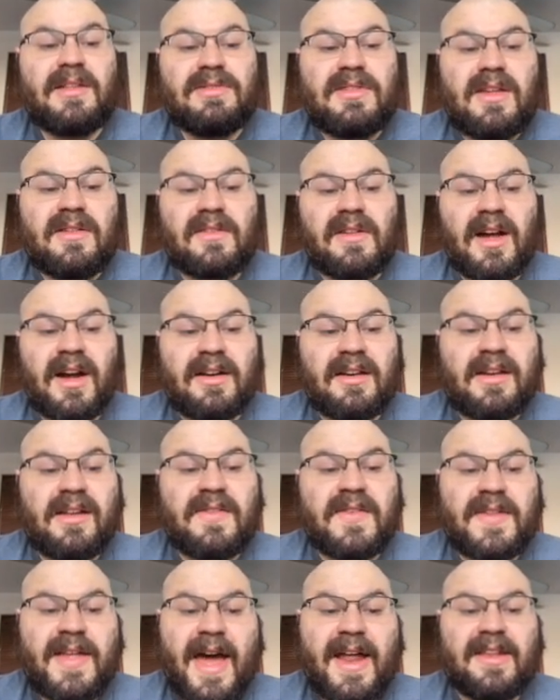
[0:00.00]
these cognitive
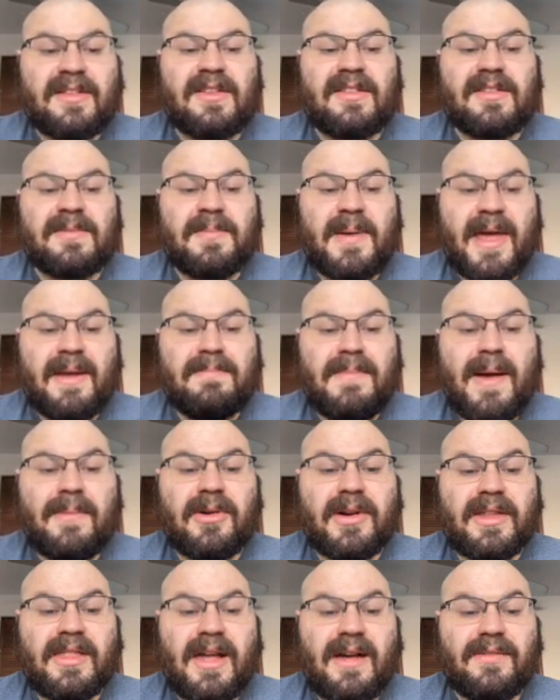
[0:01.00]
statuses span
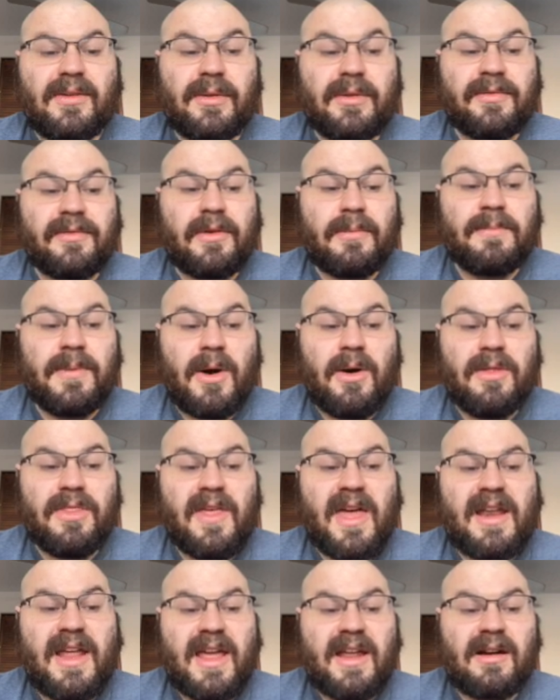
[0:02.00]
memory levels for both
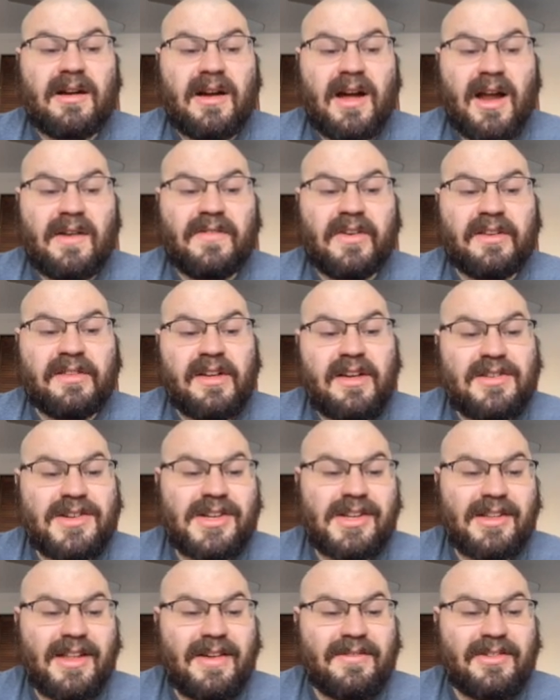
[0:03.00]
an
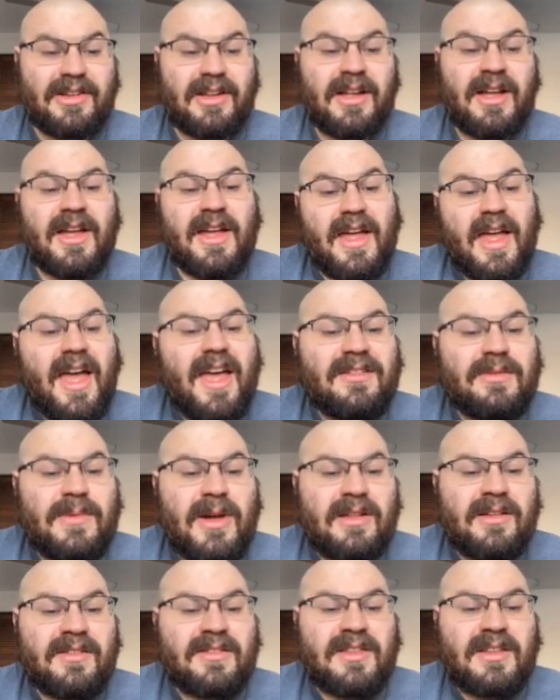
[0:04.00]
interconversational level as
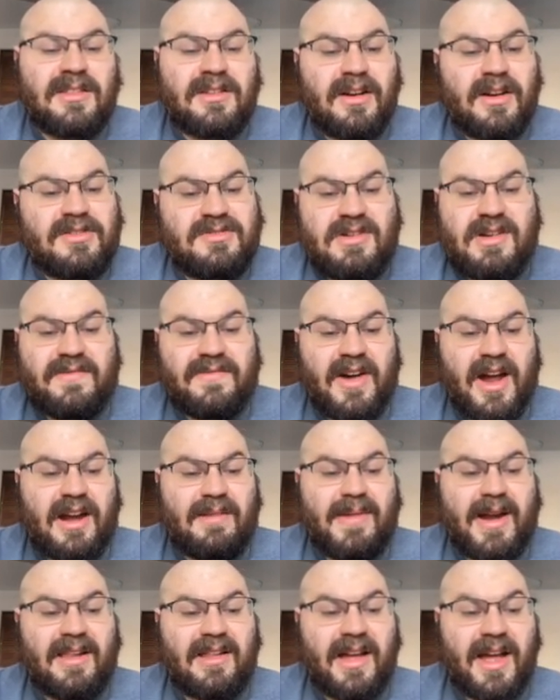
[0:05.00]
well as the larger
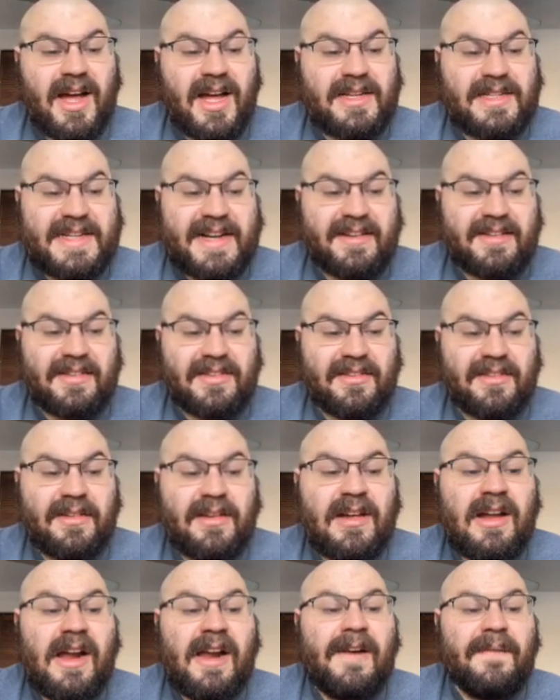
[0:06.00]
environmental context.
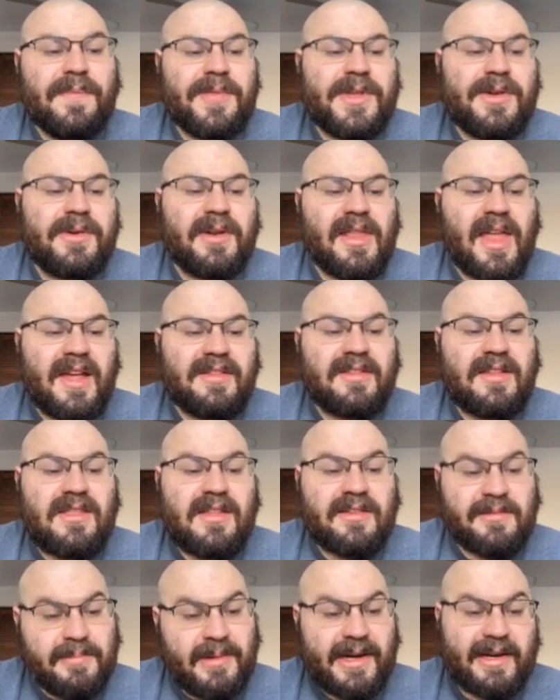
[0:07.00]
Utilizing
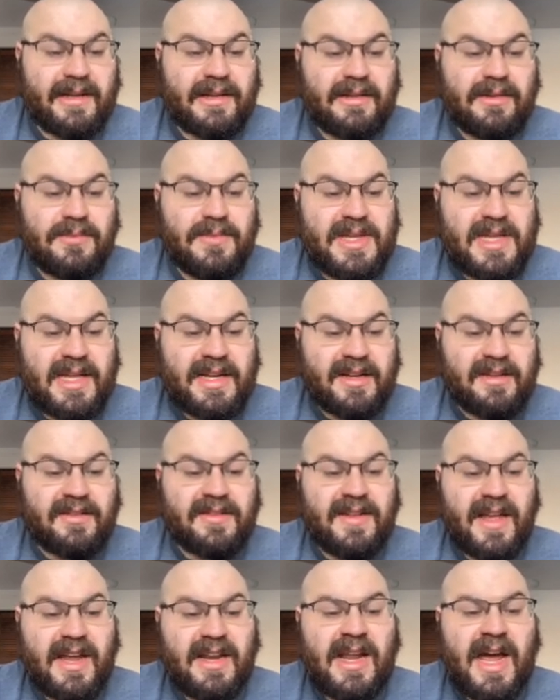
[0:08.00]
this model, we can
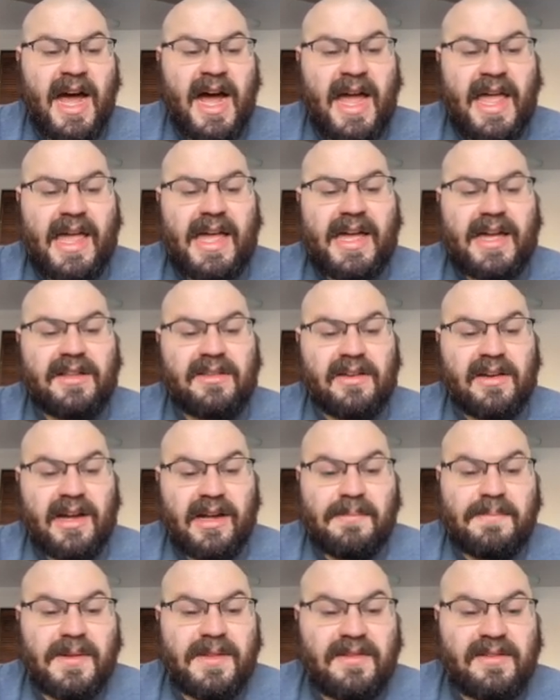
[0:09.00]
extend IA to
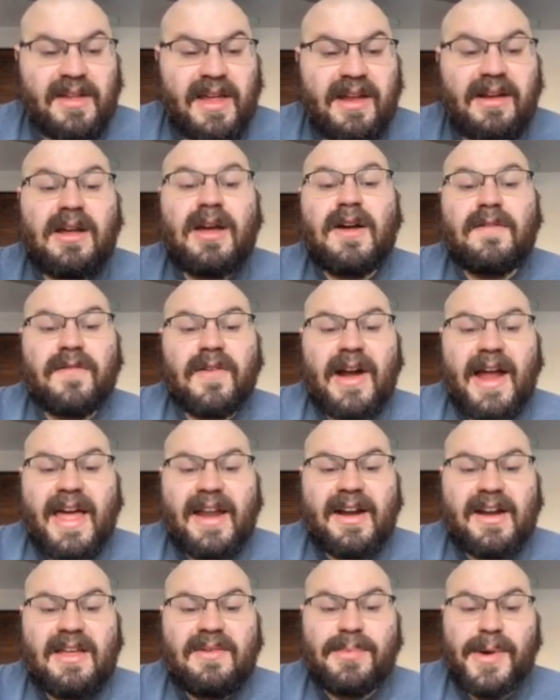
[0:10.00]
compensate for
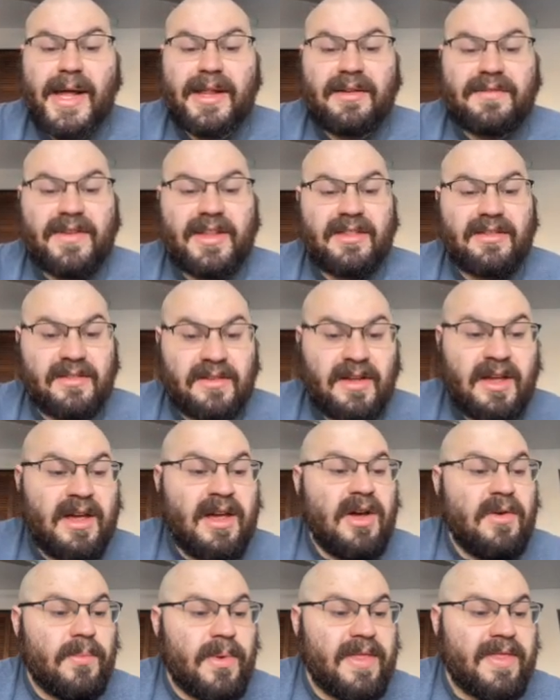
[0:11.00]
entity relevance.
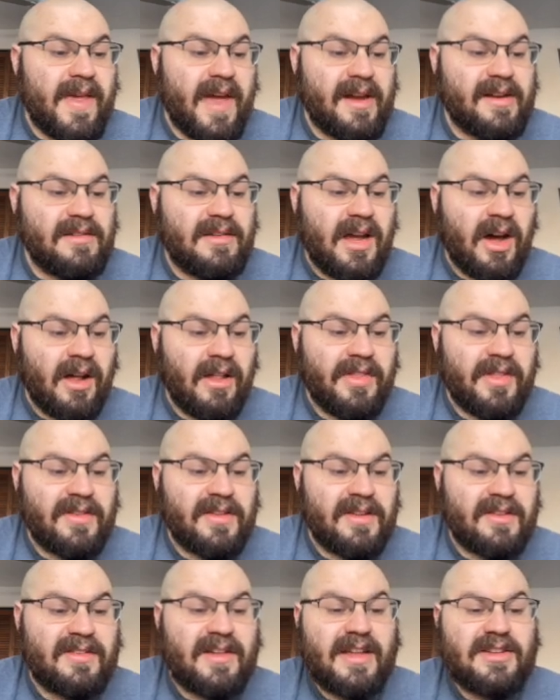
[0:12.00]
We then call this
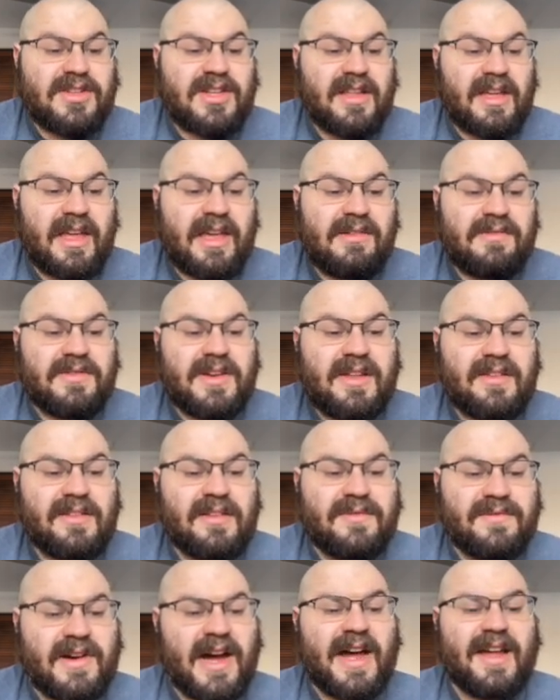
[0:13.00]
extension the Givenness
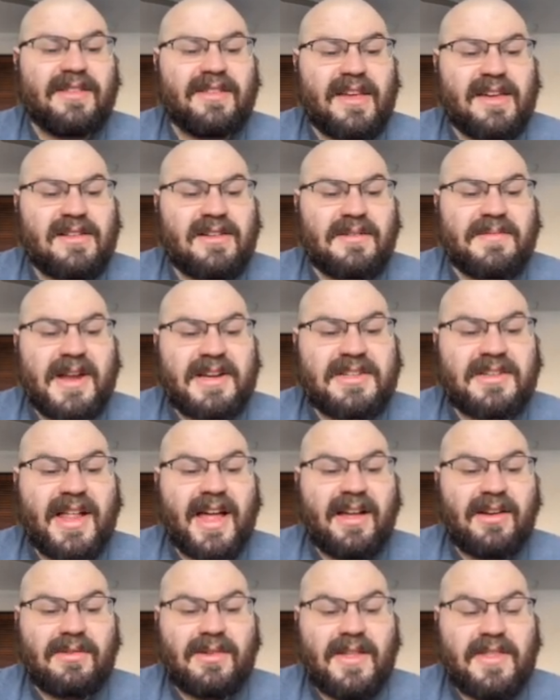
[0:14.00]
advised incremental
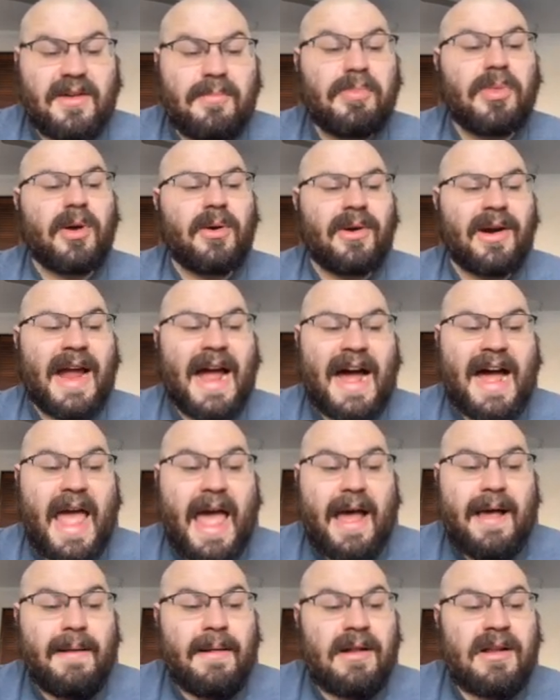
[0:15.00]
algorithm, or
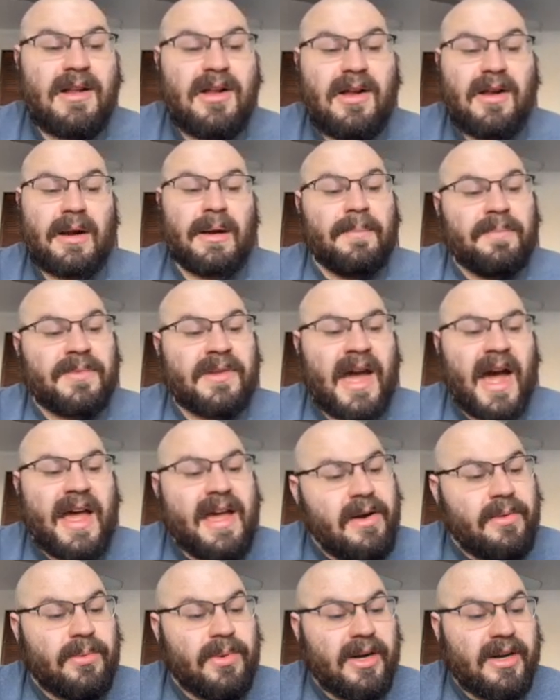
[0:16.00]
GAIA.
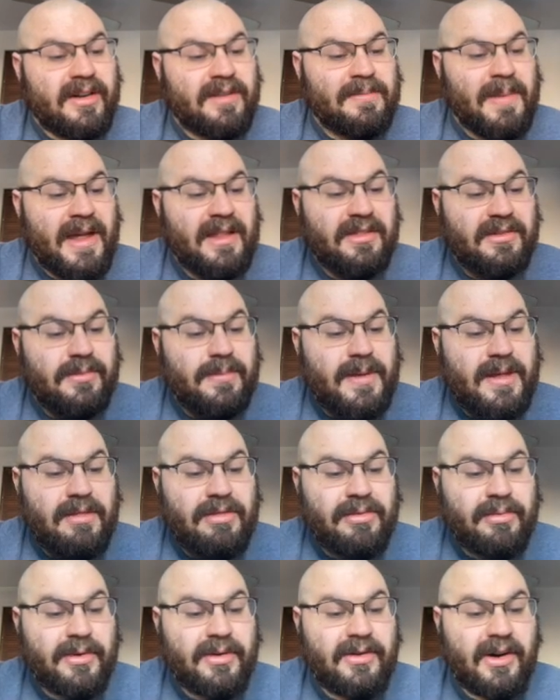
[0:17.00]
GAIA works by looping
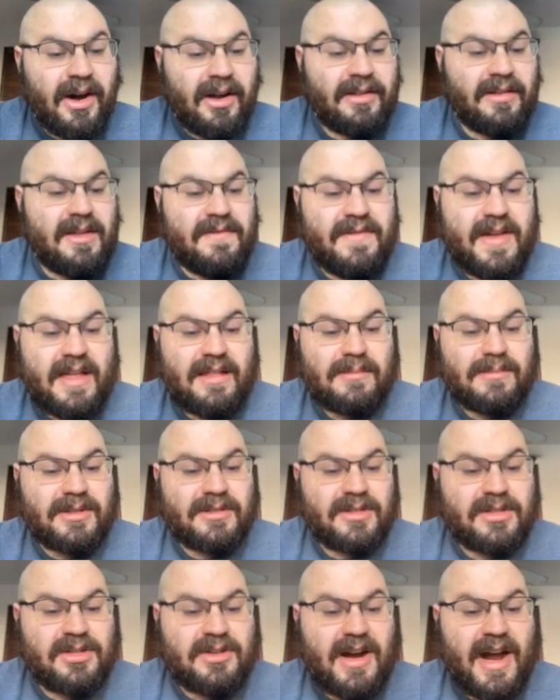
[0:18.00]
through all the available
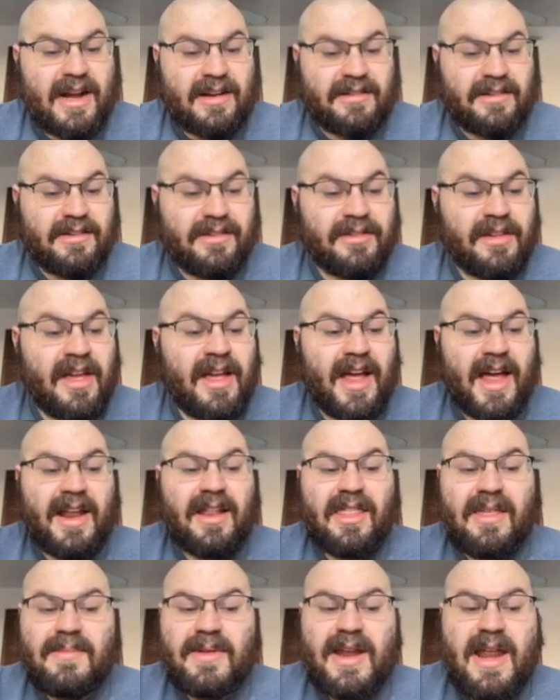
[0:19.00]
distractors and
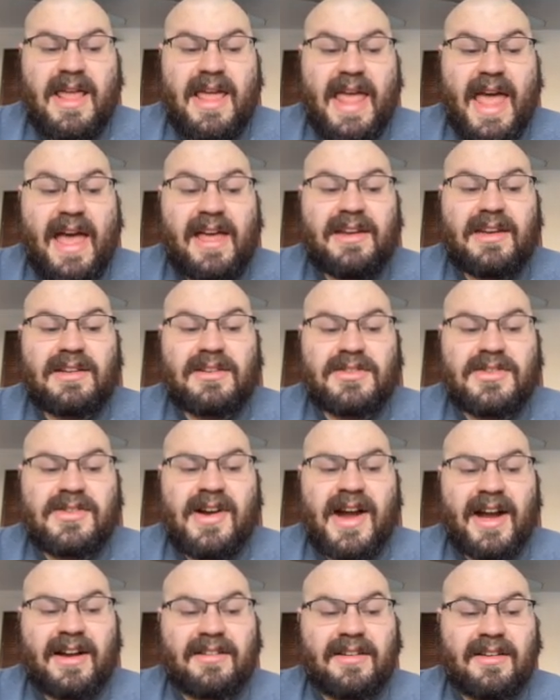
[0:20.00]
eliminating any
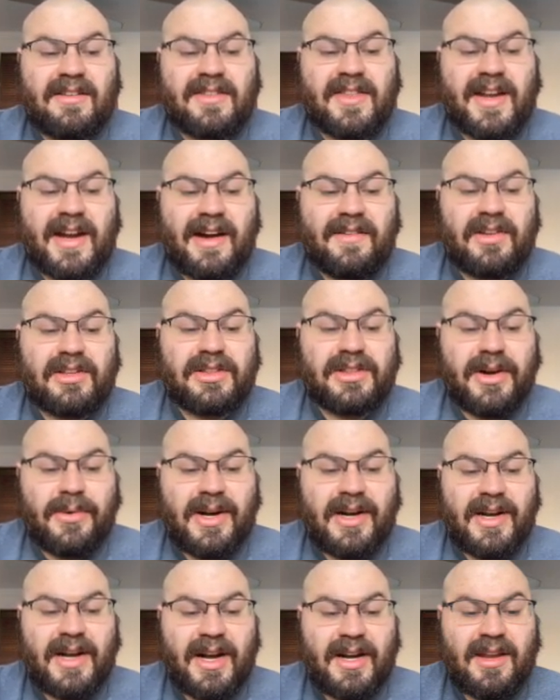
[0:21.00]
distractors that have a
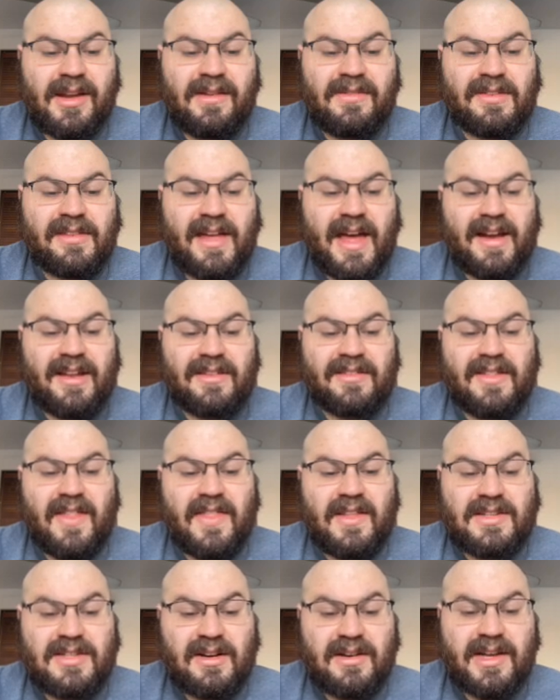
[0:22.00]
lower cognitive status than
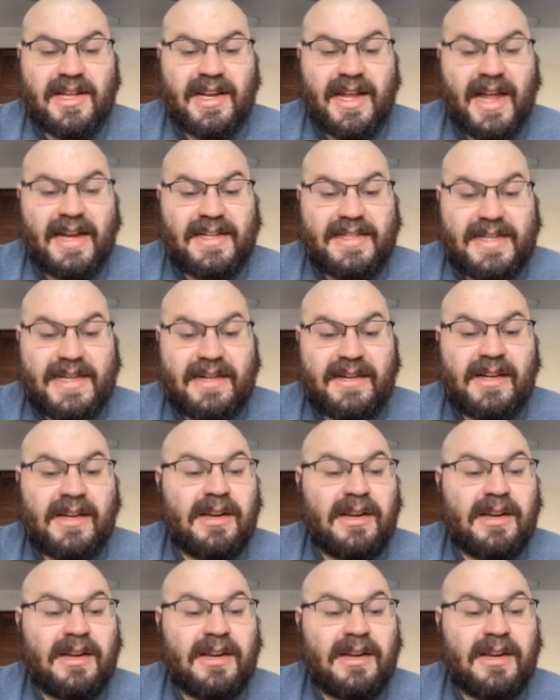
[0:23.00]
the target entity.